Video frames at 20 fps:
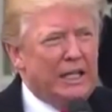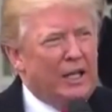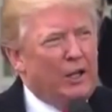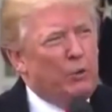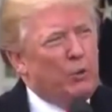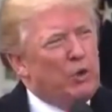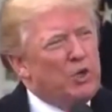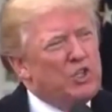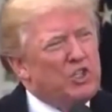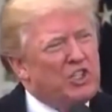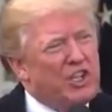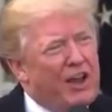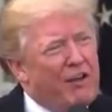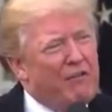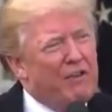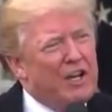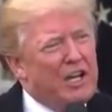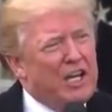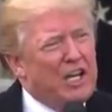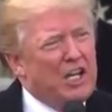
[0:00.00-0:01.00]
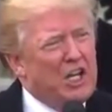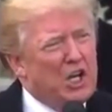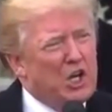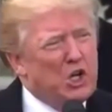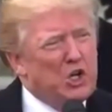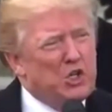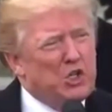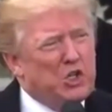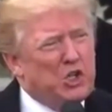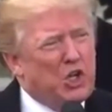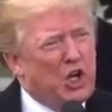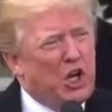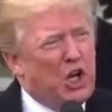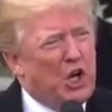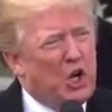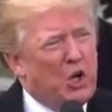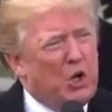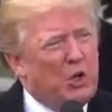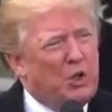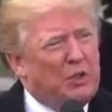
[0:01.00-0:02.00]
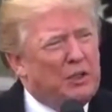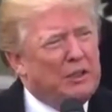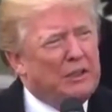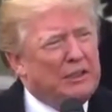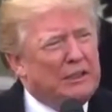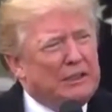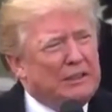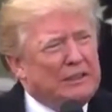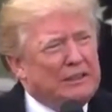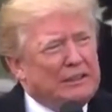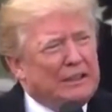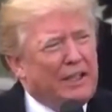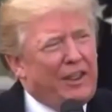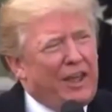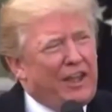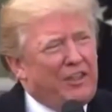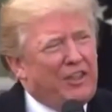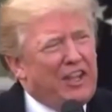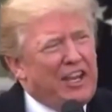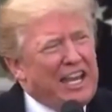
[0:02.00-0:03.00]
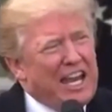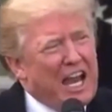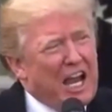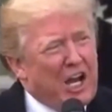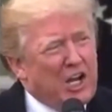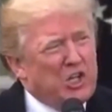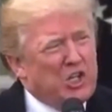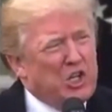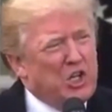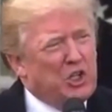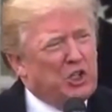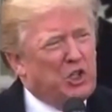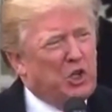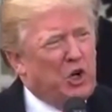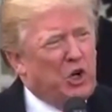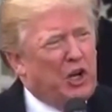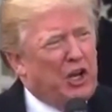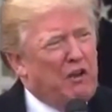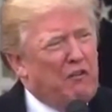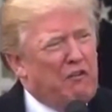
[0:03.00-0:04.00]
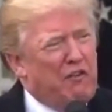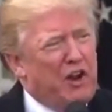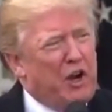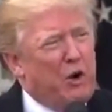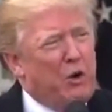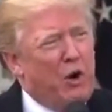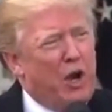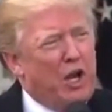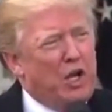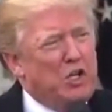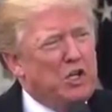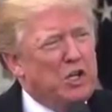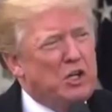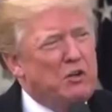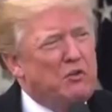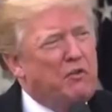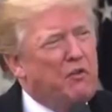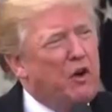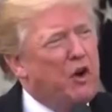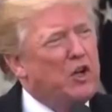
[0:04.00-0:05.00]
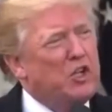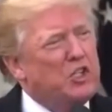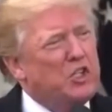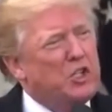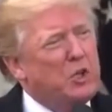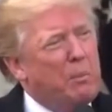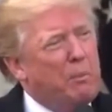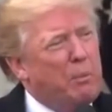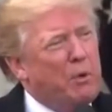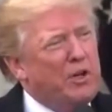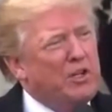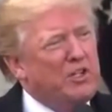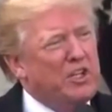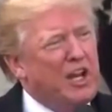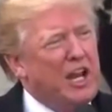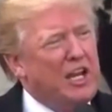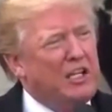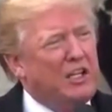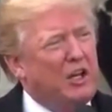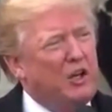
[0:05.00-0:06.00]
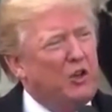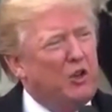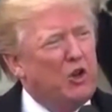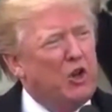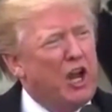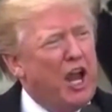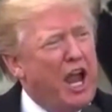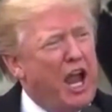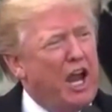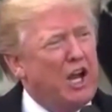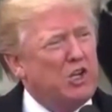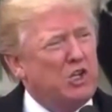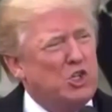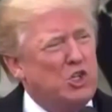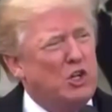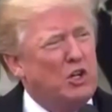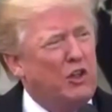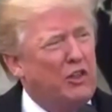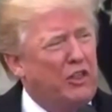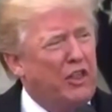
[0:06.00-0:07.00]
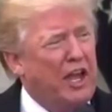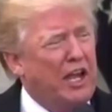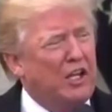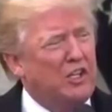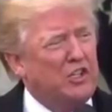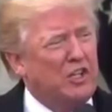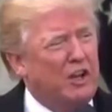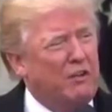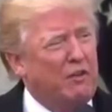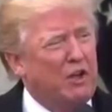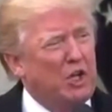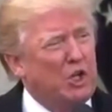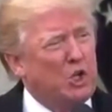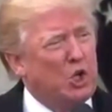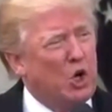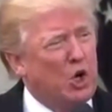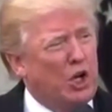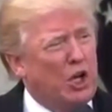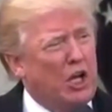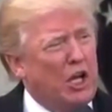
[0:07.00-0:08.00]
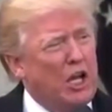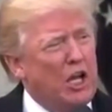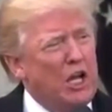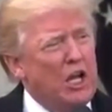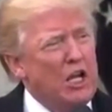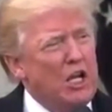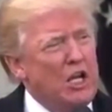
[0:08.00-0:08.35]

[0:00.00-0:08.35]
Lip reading: It was 70 years ago that the National Turkey Federation first presented the National Thanksgiving Turkey